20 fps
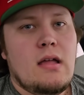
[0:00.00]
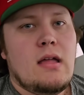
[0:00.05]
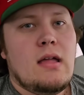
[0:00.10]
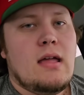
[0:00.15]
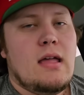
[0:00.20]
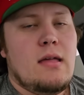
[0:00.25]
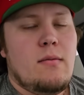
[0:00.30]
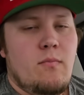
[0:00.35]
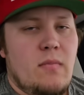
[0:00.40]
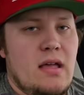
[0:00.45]

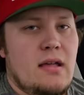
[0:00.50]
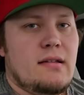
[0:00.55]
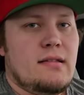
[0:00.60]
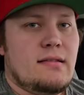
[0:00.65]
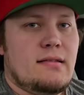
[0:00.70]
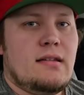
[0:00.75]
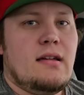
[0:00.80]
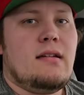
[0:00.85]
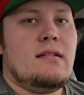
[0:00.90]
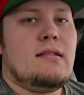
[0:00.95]
It makes
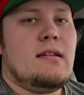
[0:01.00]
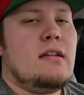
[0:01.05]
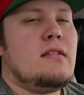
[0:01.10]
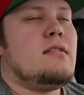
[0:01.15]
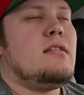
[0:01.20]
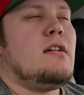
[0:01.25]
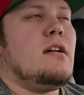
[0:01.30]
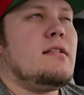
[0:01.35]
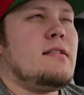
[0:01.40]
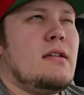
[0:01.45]
sense. It
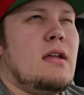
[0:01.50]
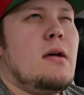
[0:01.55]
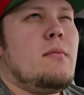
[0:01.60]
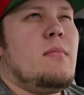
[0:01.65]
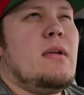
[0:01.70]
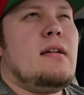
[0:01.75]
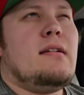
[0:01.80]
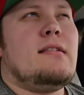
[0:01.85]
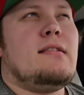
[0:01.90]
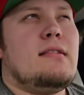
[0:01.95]
does not
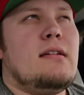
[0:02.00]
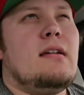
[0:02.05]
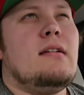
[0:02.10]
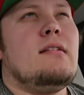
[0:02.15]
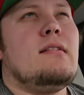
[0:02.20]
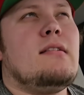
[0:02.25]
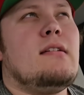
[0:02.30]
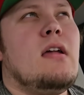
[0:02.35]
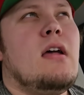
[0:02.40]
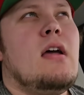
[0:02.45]
make
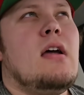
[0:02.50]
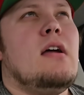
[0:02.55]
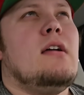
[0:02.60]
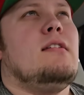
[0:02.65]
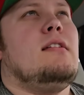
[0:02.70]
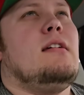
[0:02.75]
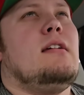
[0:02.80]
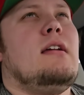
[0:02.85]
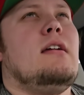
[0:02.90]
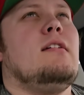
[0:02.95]
sense
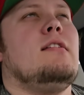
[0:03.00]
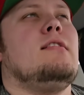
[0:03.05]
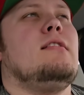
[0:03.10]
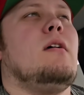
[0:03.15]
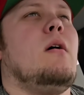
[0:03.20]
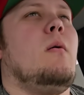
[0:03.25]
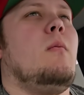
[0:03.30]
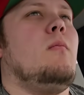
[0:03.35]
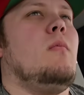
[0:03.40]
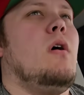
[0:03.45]
to get
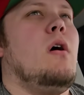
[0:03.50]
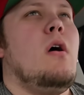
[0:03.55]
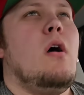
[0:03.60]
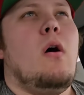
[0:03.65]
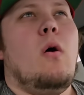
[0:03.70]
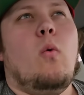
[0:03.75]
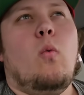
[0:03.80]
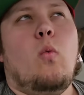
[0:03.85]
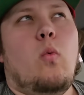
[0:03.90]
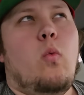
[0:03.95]
some
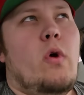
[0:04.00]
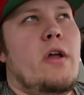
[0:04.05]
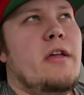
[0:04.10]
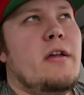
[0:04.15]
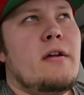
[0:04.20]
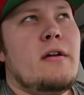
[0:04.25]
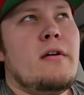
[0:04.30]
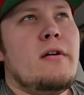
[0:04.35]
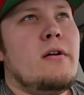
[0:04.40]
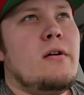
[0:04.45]

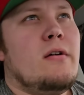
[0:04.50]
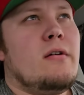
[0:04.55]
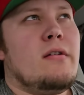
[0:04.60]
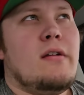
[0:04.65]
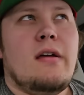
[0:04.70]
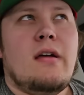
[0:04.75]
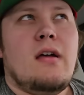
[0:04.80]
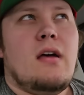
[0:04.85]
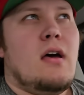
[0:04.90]
weird,